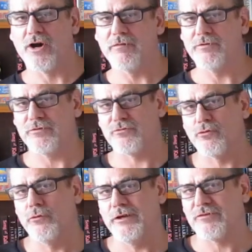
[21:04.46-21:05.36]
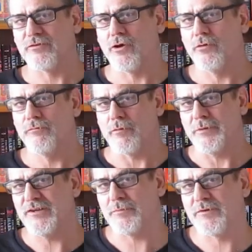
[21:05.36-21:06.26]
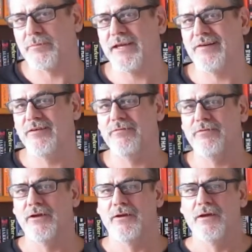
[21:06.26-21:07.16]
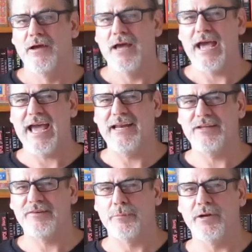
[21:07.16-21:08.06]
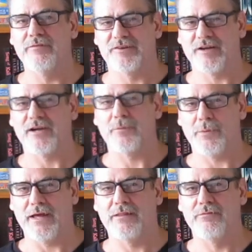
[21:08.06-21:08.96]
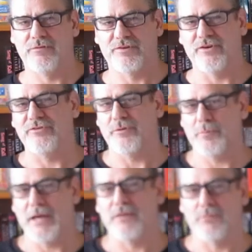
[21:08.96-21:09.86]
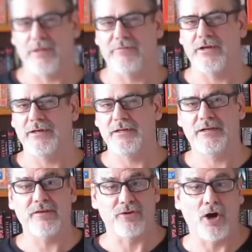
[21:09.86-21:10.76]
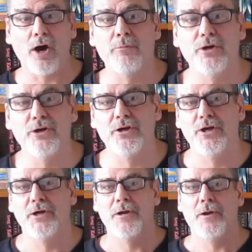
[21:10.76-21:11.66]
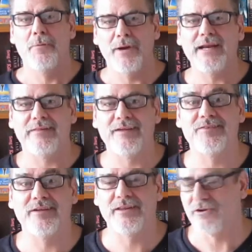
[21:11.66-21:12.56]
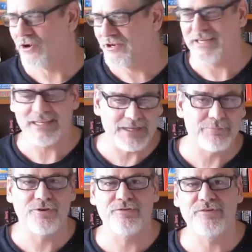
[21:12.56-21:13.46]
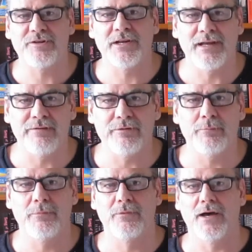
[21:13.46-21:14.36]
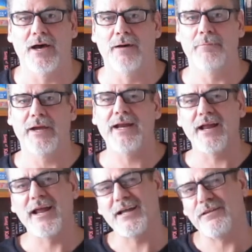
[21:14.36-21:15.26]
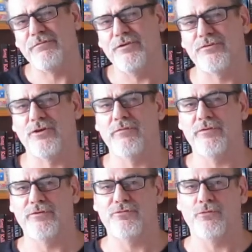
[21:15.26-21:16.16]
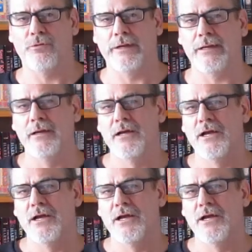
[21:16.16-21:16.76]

half of the story is told from his perspective, and he's a bit of a psychopath, sociopath, whatever. And he doesn't harm her, but he thinks that the longer he keeps her, she's going to love him. And I like the first half of the story.